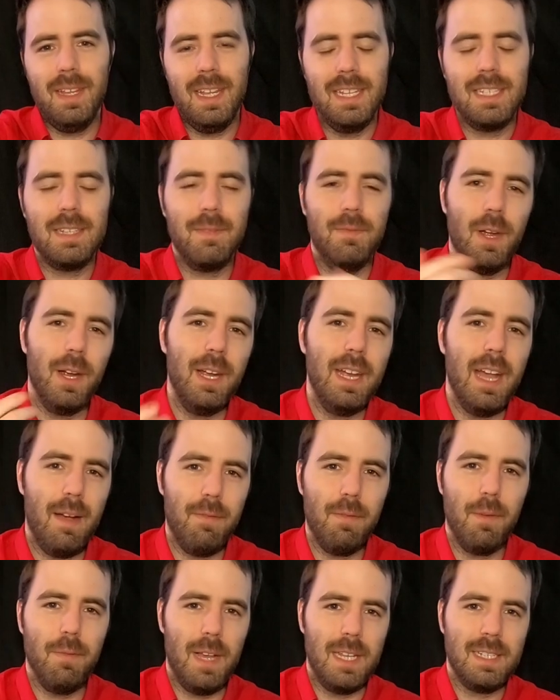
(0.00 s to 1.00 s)
It's very
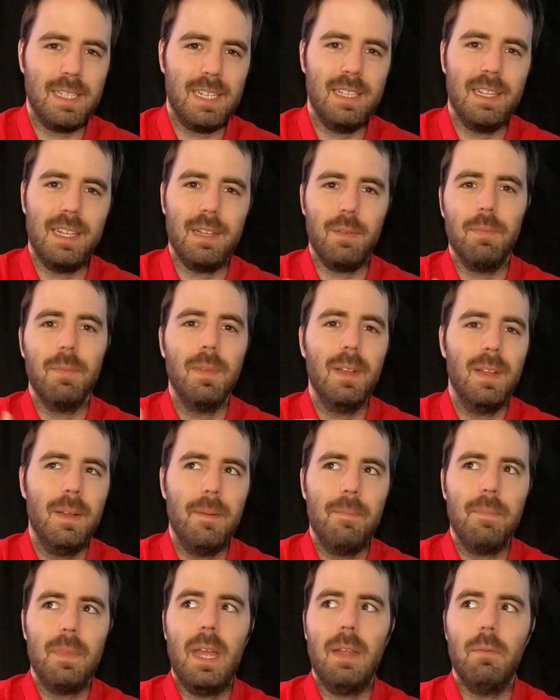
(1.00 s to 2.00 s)
effervescent,
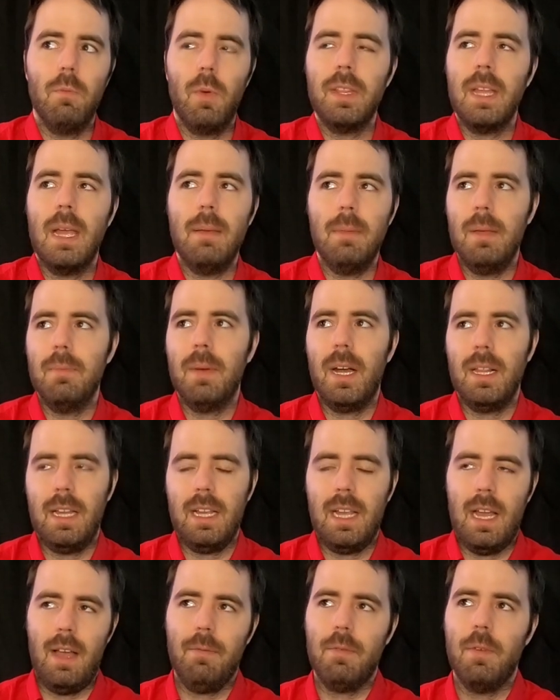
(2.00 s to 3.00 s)
and what they mean by
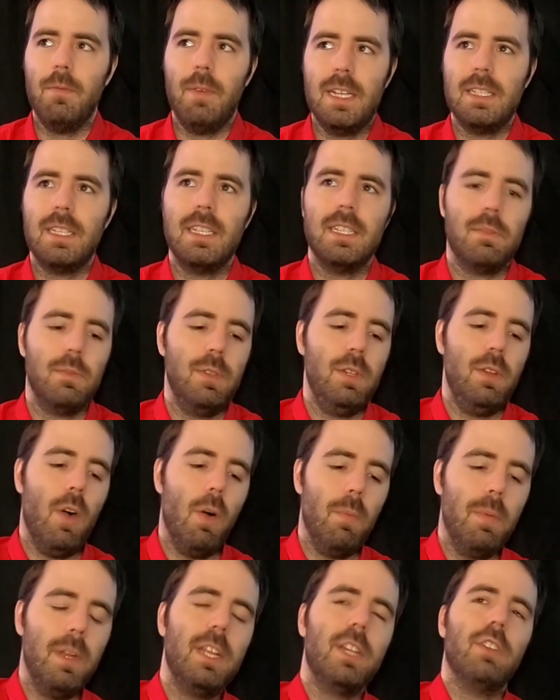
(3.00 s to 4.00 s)
like effervescence, when you
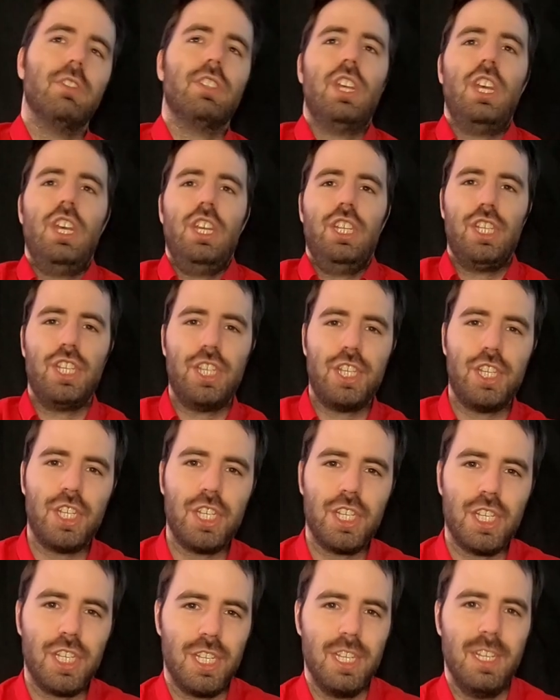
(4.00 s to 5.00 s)
open it, it goes
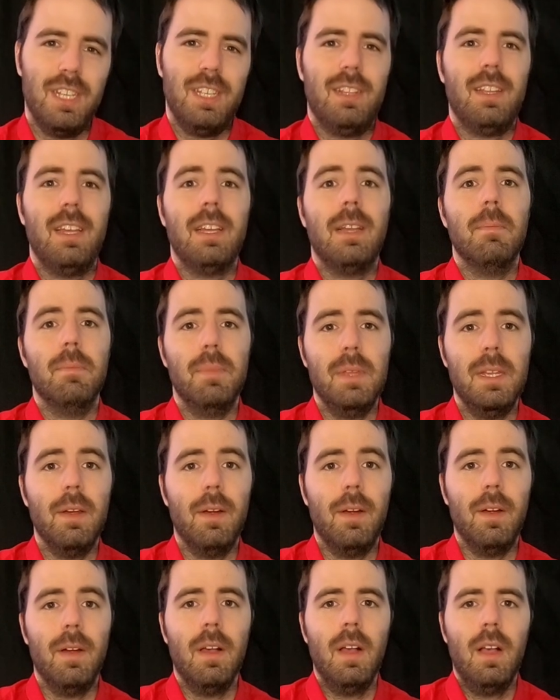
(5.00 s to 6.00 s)
like a
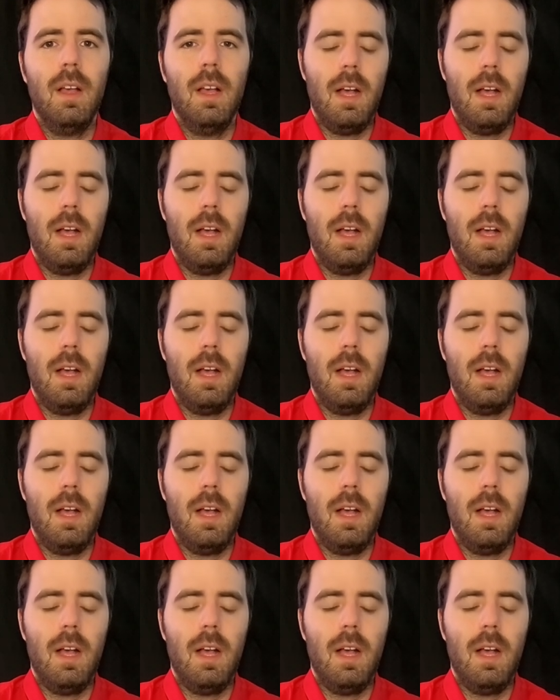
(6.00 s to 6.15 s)
beer.